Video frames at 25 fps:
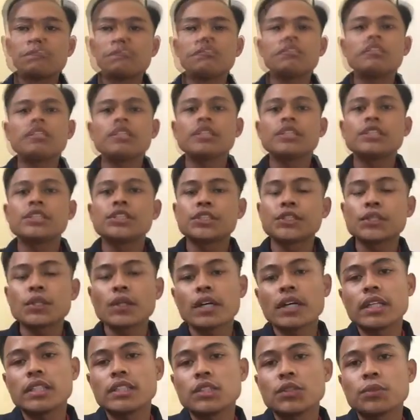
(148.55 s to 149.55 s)
These shock
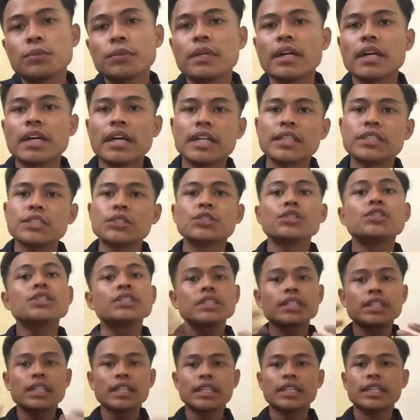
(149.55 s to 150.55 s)
absorbers are
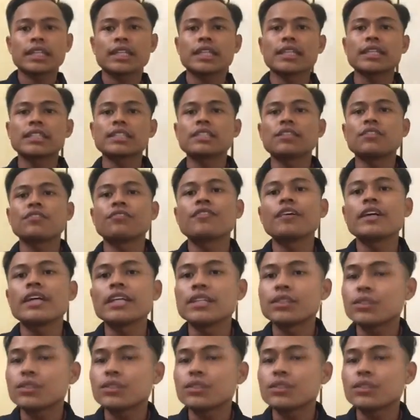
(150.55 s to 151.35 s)
usually classified